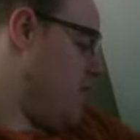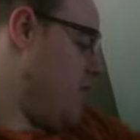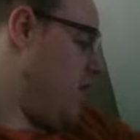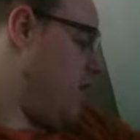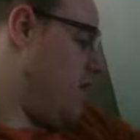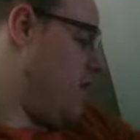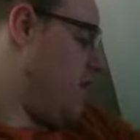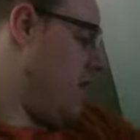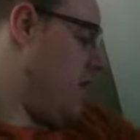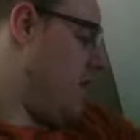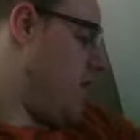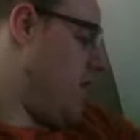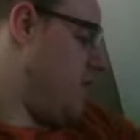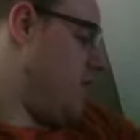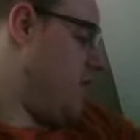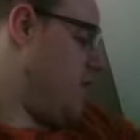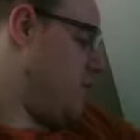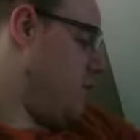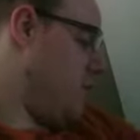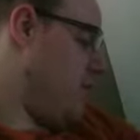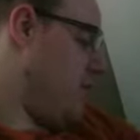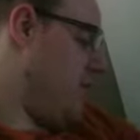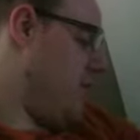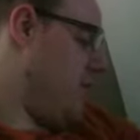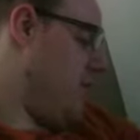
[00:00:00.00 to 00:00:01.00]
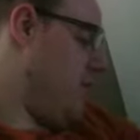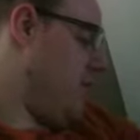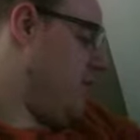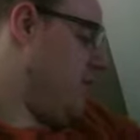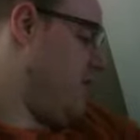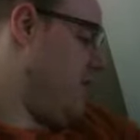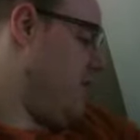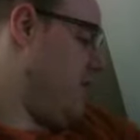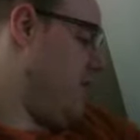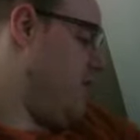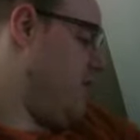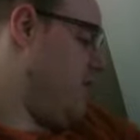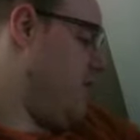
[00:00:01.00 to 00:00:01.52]
is a Jehovah's
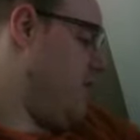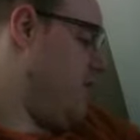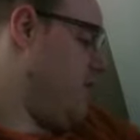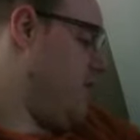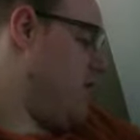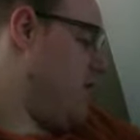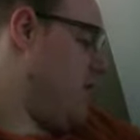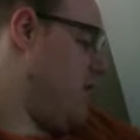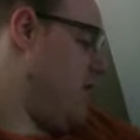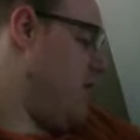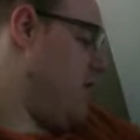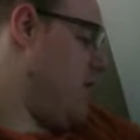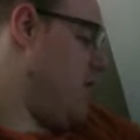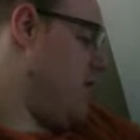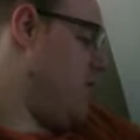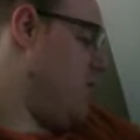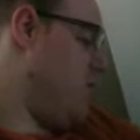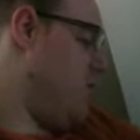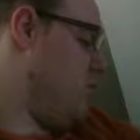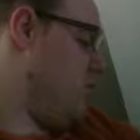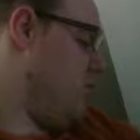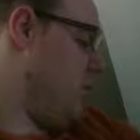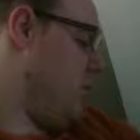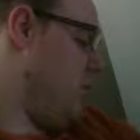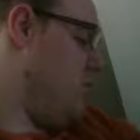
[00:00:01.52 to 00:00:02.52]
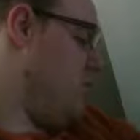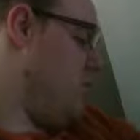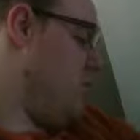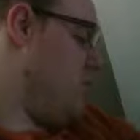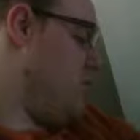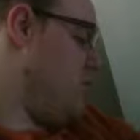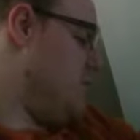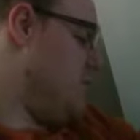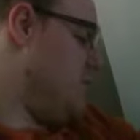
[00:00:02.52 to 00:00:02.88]
Witness and vegetarian also.